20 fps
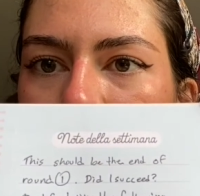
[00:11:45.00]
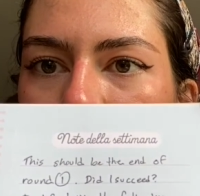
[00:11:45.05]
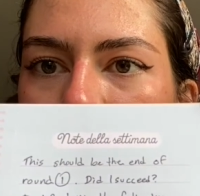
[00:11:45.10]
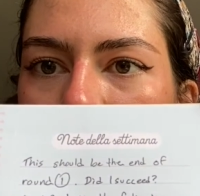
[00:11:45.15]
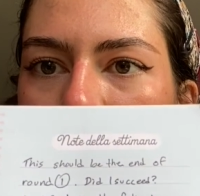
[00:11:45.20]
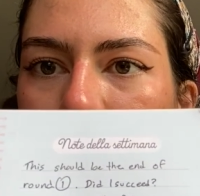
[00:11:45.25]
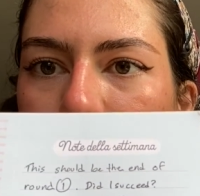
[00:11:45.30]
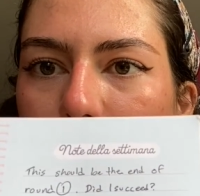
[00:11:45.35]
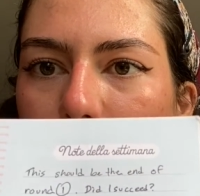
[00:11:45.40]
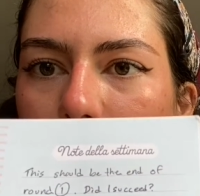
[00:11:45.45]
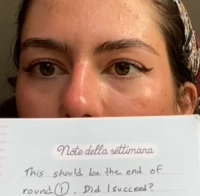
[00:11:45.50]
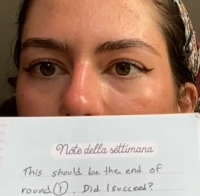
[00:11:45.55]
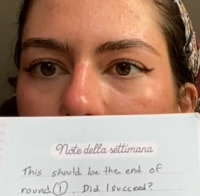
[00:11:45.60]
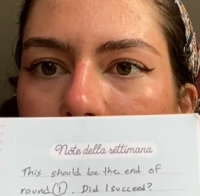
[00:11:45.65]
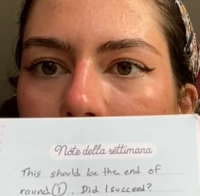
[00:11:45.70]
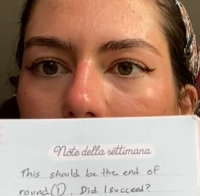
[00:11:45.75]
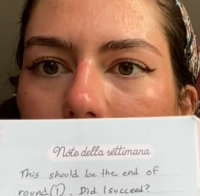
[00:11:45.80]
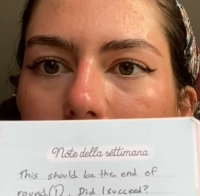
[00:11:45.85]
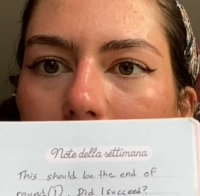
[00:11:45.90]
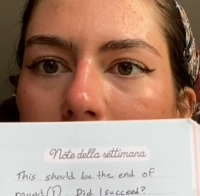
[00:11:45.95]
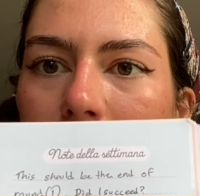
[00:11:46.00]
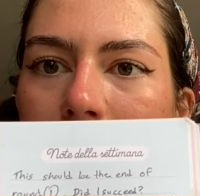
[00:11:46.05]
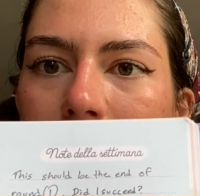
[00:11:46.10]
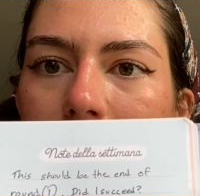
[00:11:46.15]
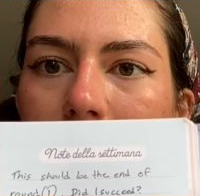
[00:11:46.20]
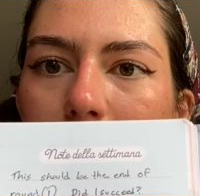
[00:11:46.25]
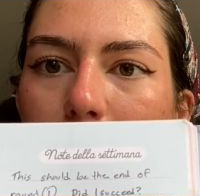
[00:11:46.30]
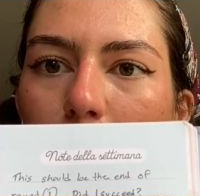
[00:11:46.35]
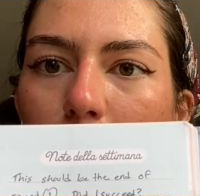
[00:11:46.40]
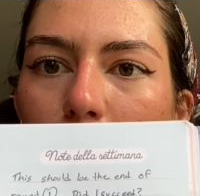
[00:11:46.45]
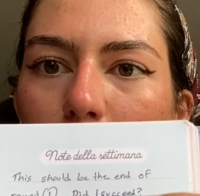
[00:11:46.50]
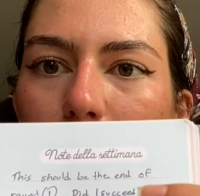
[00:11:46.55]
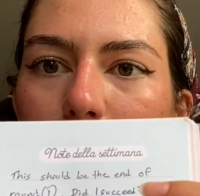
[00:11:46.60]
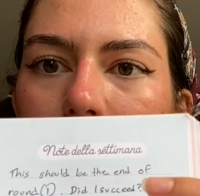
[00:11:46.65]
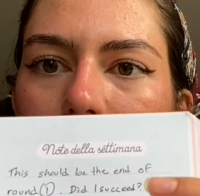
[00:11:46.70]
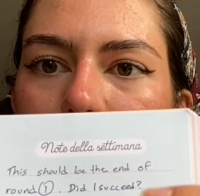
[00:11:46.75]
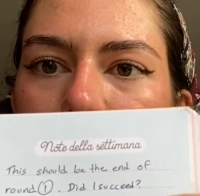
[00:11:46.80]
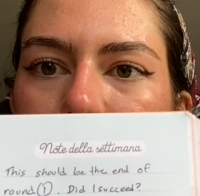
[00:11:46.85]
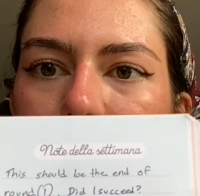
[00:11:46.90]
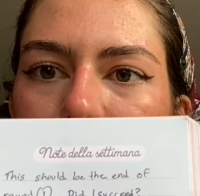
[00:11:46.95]
round 1, I am
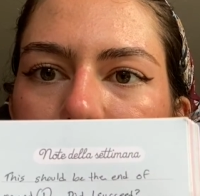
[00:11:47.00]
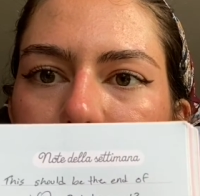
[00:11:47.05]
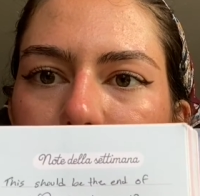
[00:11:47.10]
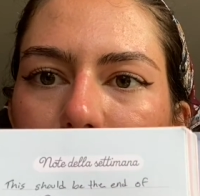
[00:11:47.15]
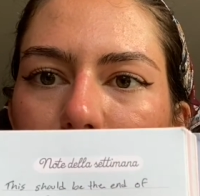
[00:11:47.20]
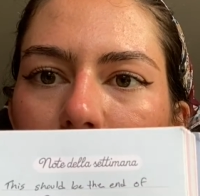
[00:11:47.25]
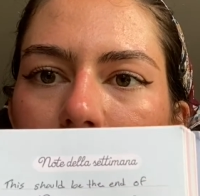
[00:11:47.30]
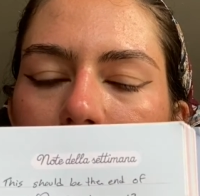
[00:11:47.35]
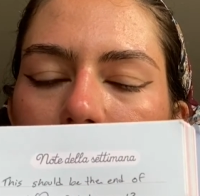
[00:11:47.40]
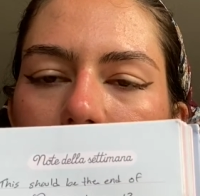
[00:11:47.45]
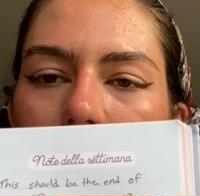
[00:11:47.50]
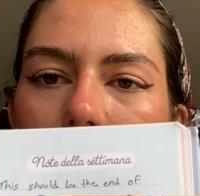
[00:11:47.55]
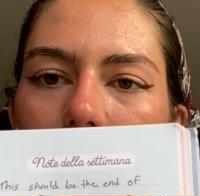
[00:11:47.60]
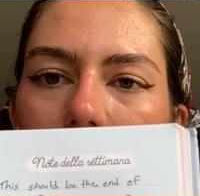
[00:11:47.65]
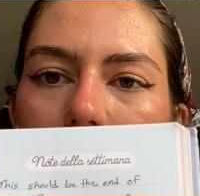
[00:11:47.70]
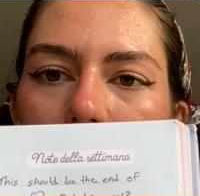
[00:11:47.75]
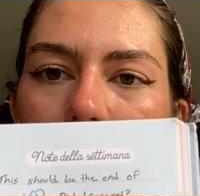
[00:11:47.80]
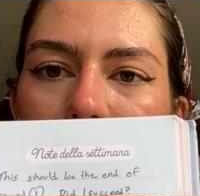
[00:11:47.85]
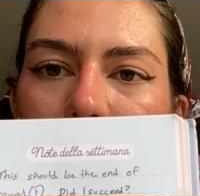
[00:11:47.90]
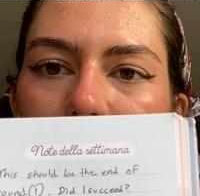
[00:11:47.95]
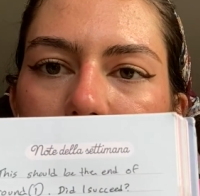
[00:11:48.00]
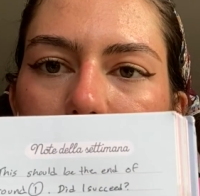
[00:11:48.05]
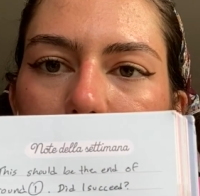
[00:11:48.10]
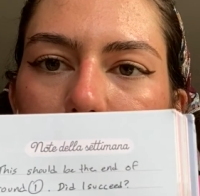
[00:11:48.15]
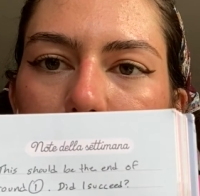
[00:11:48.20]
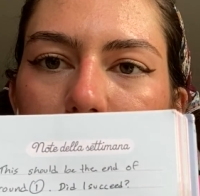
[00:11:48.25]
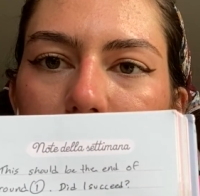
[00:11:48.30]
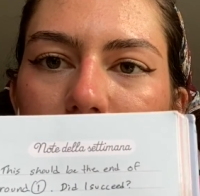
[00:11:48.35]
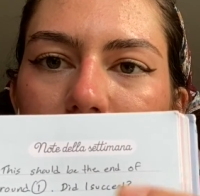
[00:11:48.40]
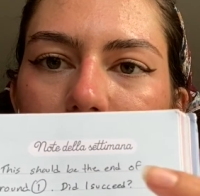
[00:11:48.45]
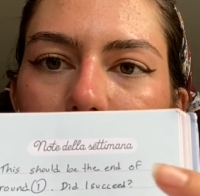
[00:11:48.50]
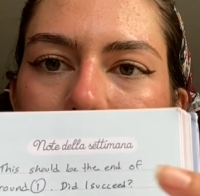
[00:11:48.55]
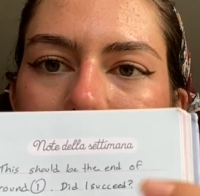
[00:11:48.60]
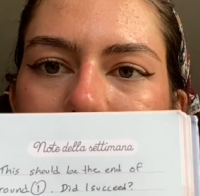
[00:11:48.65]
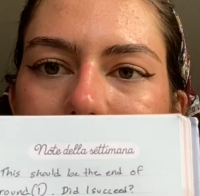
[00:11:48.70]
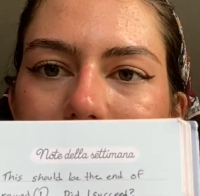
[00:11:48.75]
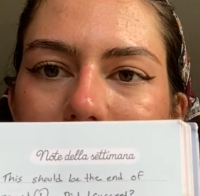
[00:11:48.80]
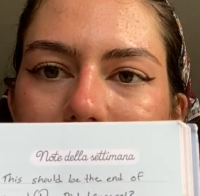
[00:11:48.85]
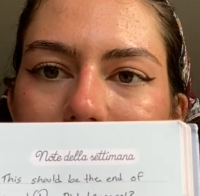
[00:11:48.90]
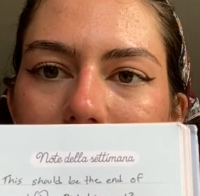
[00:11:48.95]
hoping to have improved my
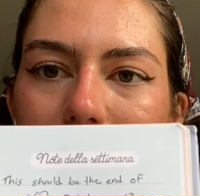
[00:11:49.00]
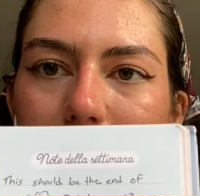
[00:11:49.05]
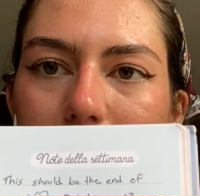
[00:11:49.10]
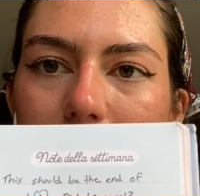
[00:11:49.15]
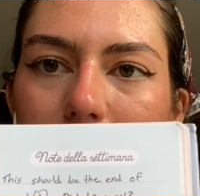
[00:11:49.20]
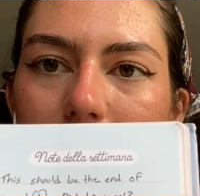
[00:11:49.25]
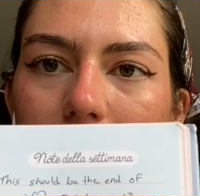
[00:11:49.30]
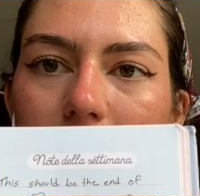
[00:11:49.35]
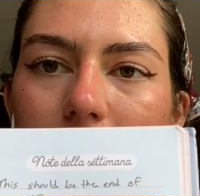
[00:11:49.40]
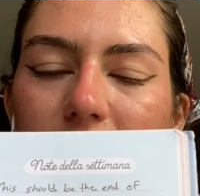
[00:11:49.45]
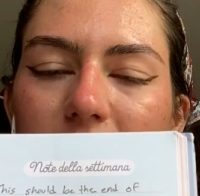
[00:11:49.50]
stamina.